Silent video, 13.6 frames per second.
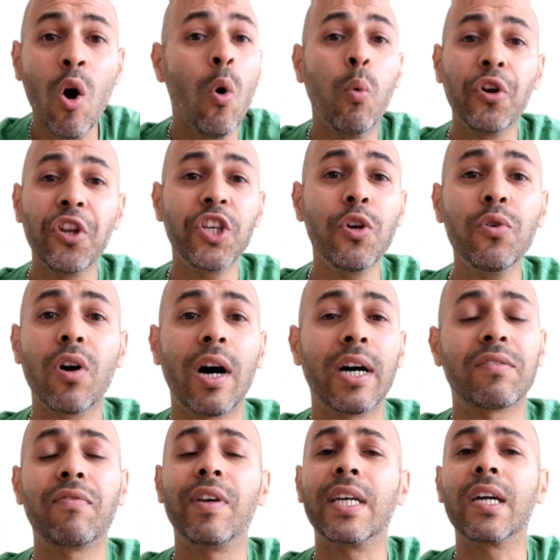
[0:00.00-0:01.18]
What do you guys
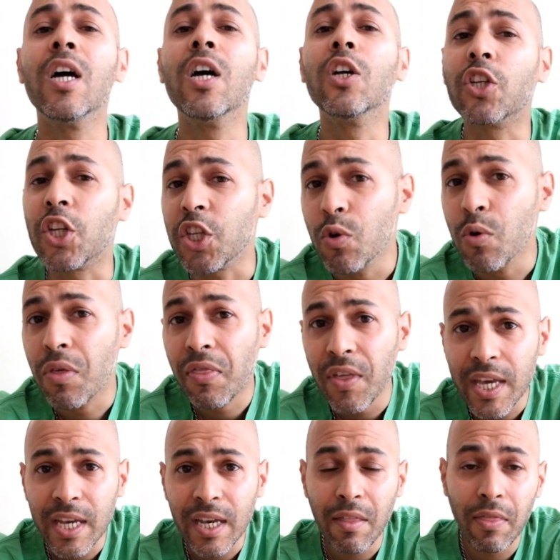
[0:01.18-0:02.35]
think? Do you
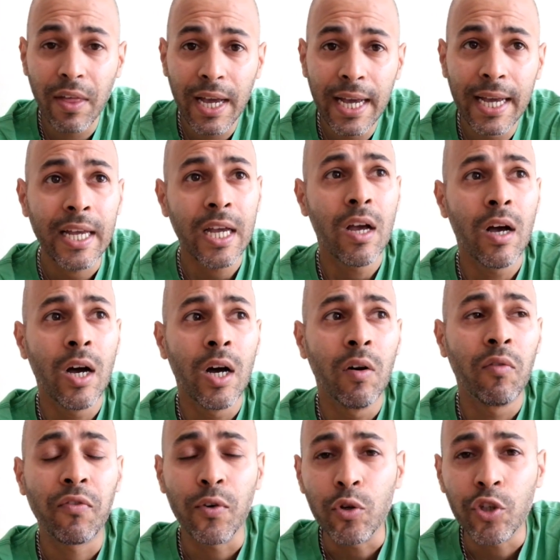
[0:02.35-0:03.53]
think that
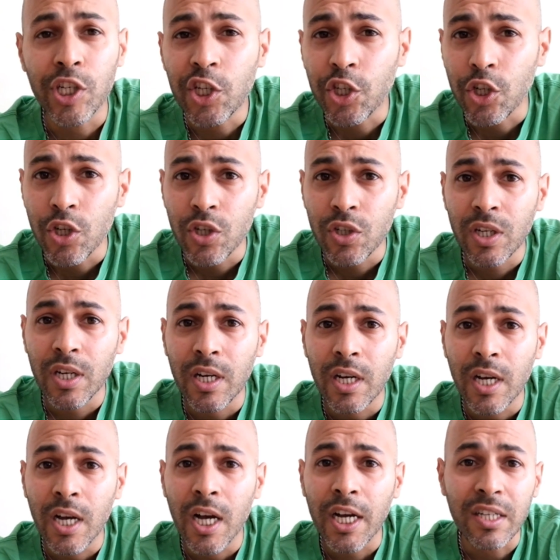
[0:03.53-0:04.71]
Fuji should
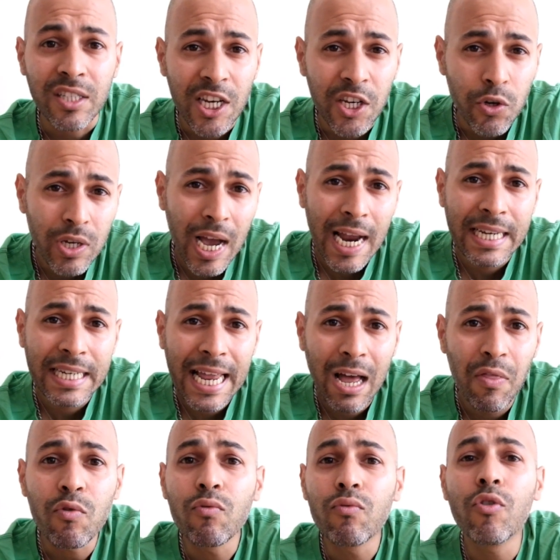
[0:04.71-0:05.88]
continue going
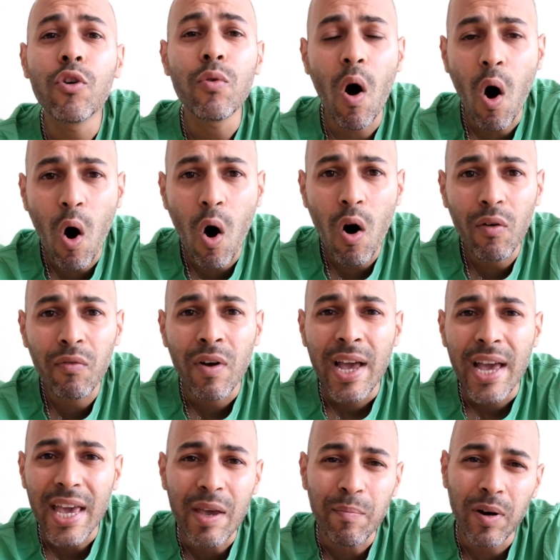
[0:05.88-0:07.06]
down the route of
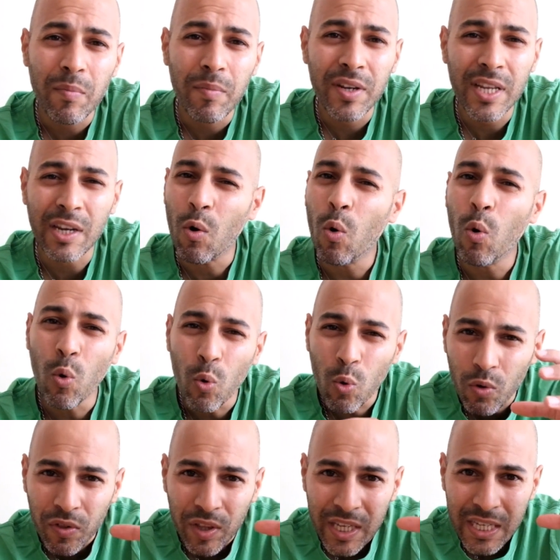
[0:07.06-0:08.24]
implementing
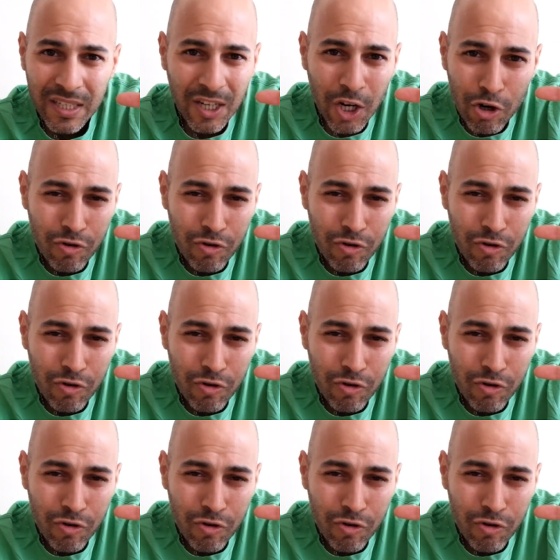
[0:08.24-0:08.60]
all these and